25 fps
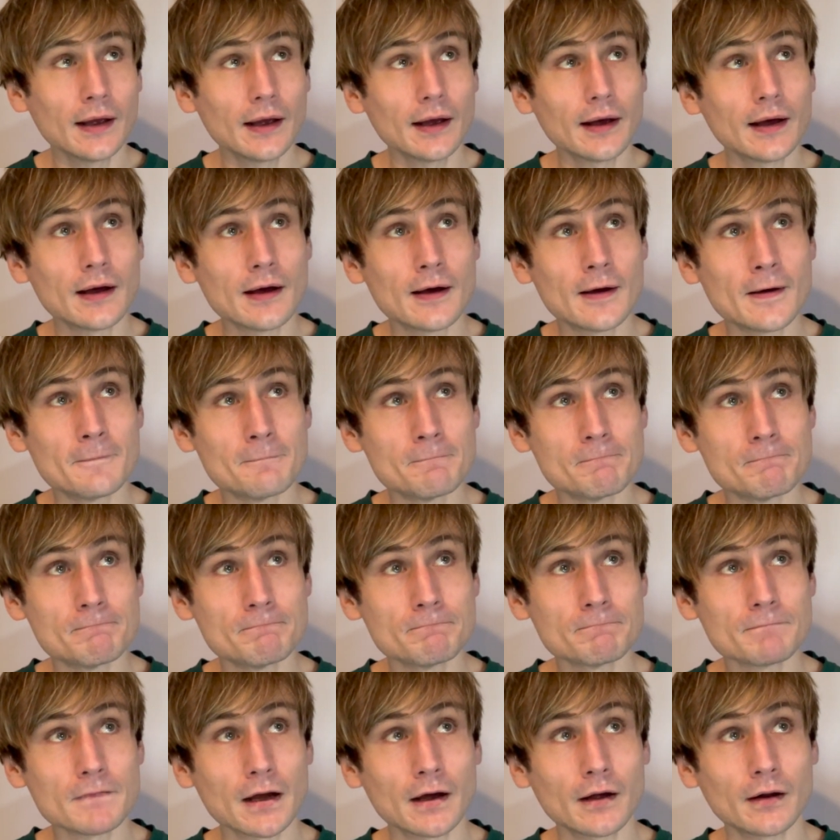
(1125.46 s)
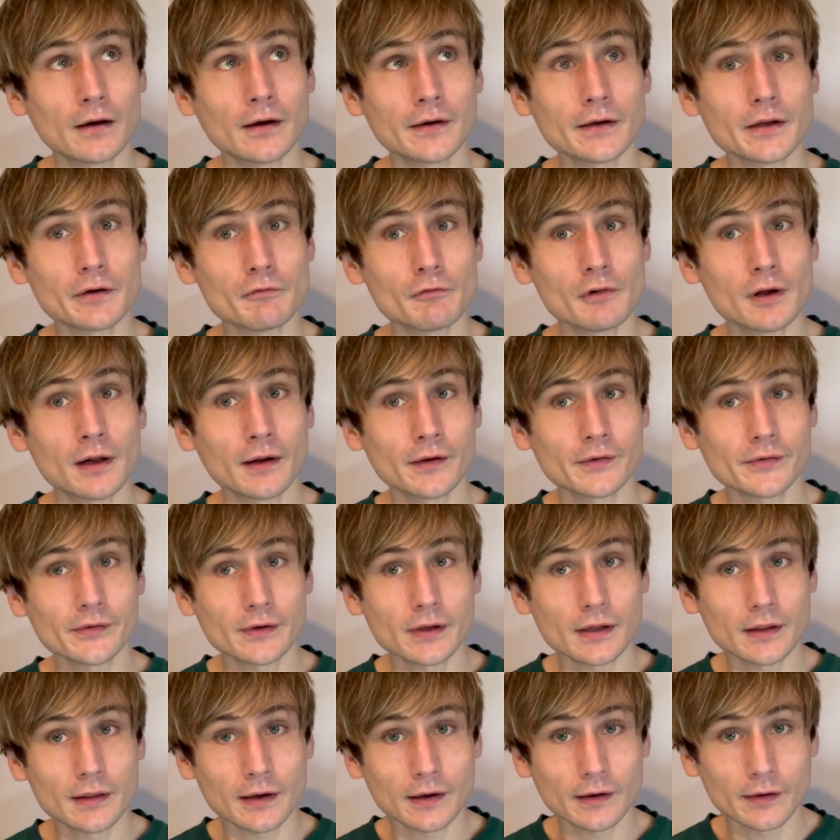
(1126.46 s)
And I didn't realize I
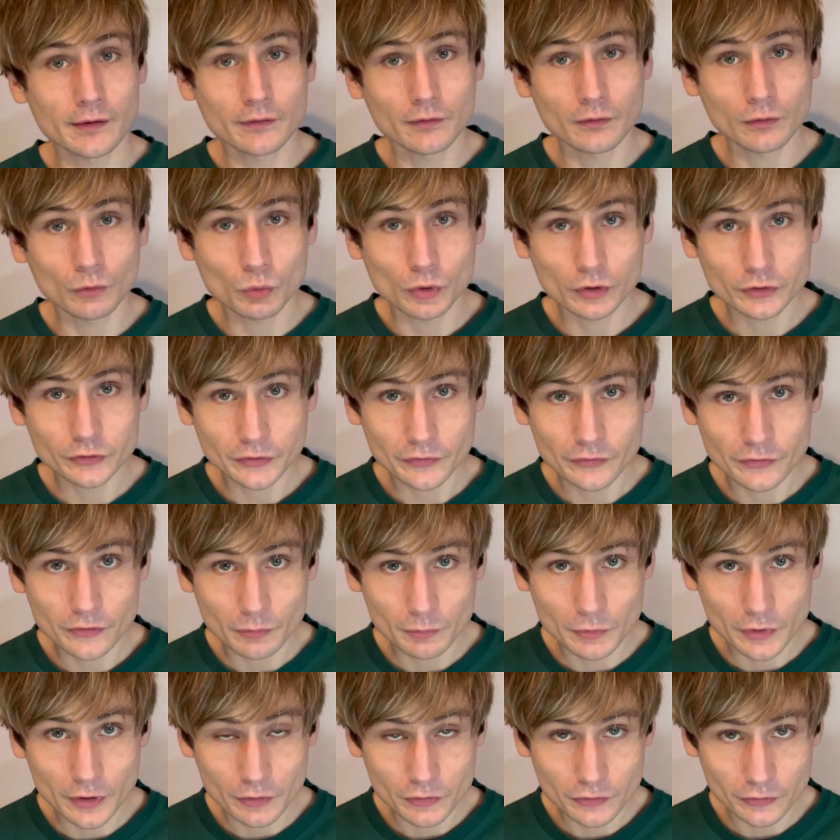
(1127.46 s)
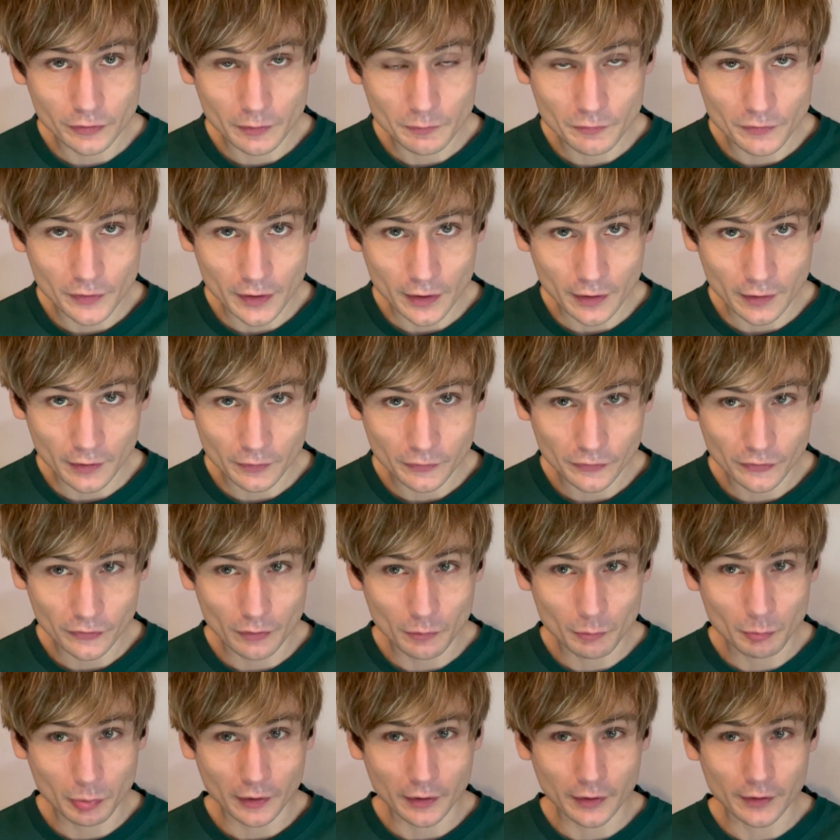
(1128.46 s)
did that until watching some YouTube videos,
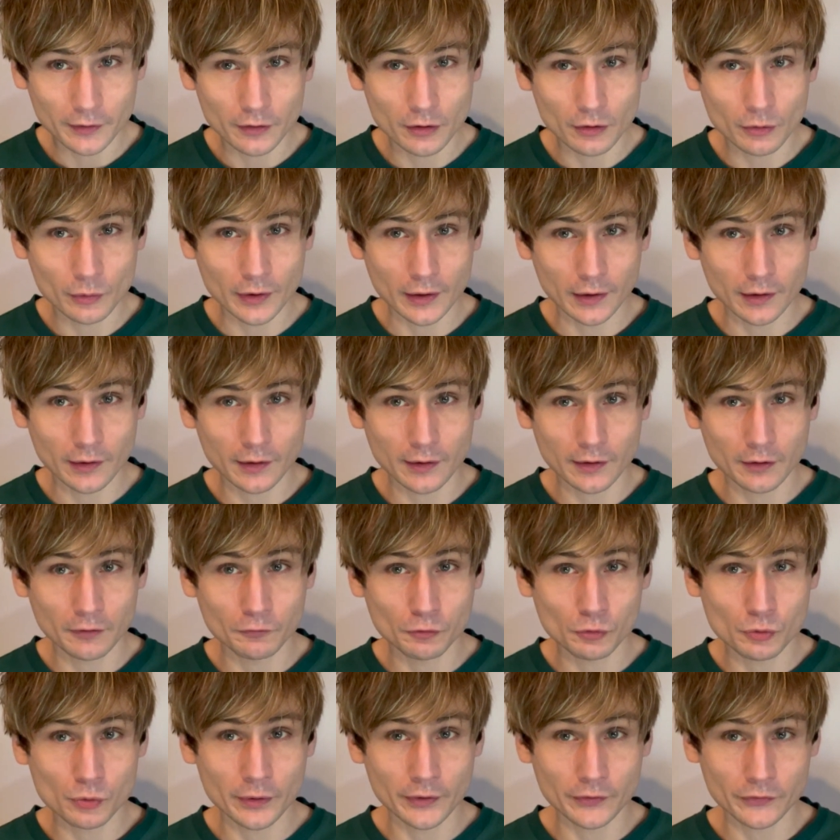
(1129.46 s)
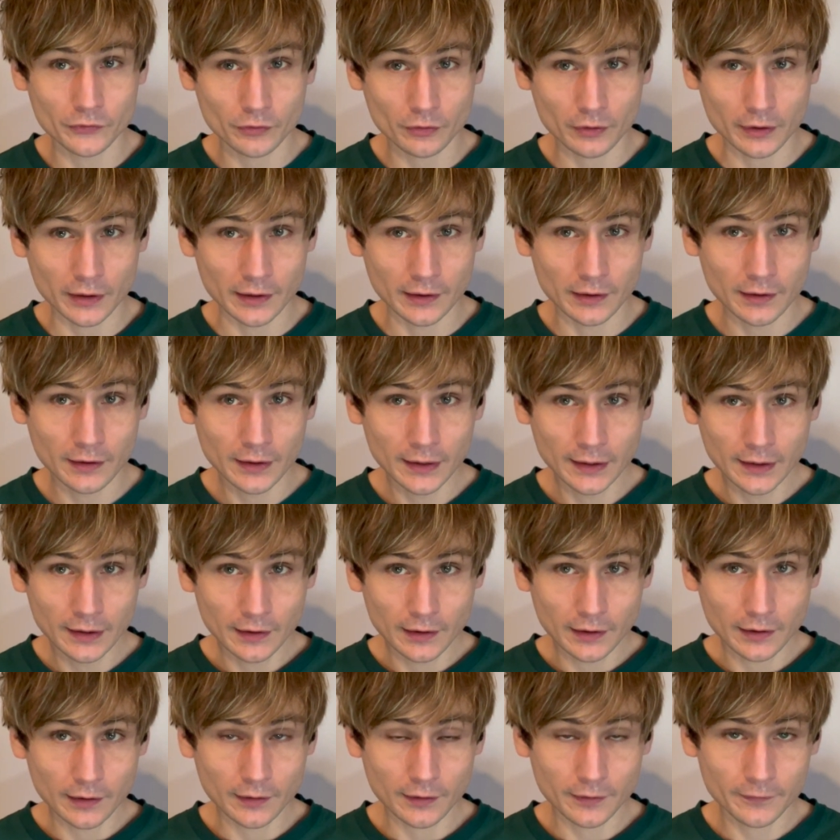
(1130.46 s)
but I do it and I've always done it.
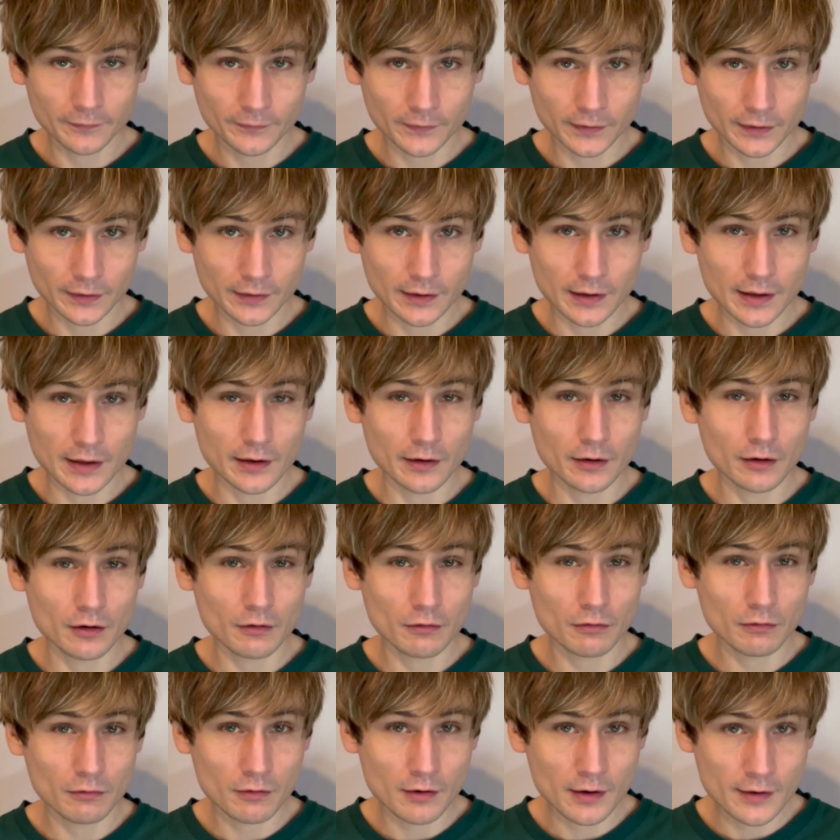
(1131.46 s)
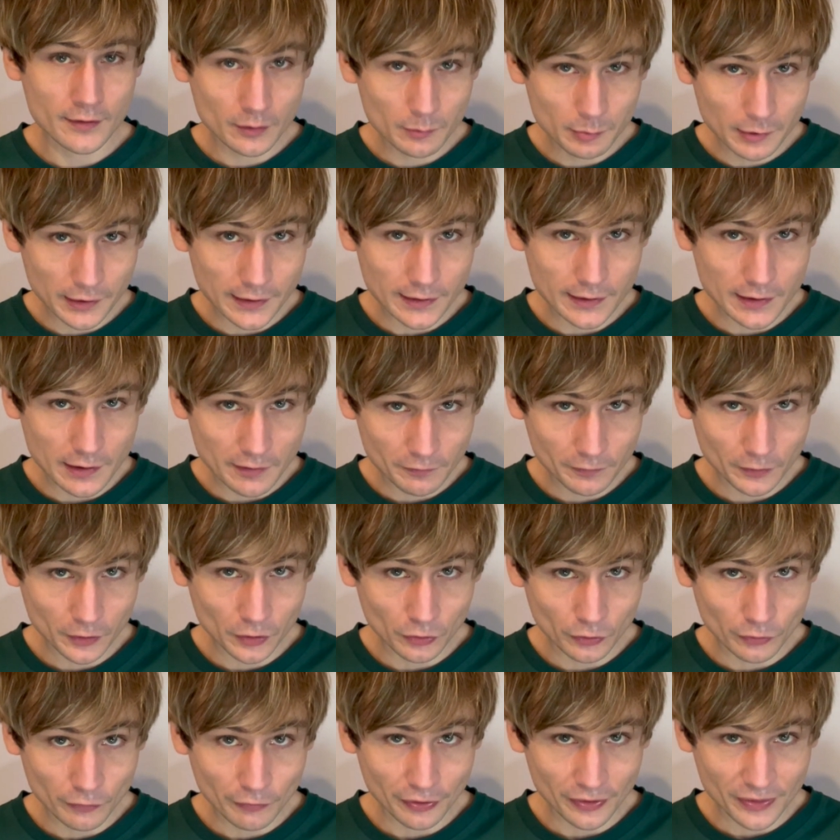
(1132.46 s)
And I find it an incredibly
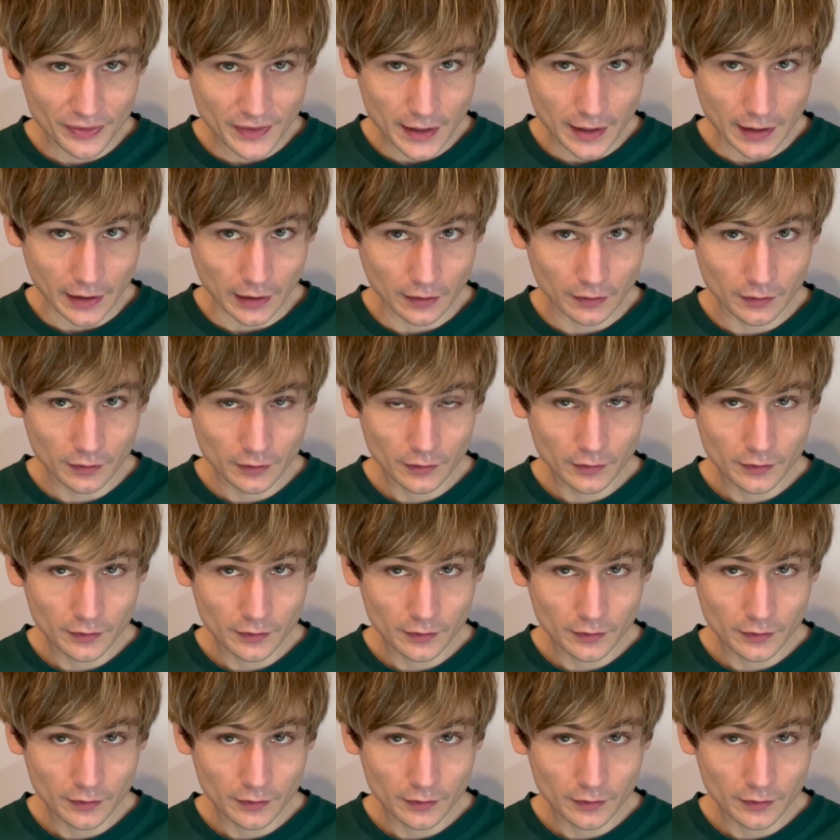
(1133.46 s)
difficult thing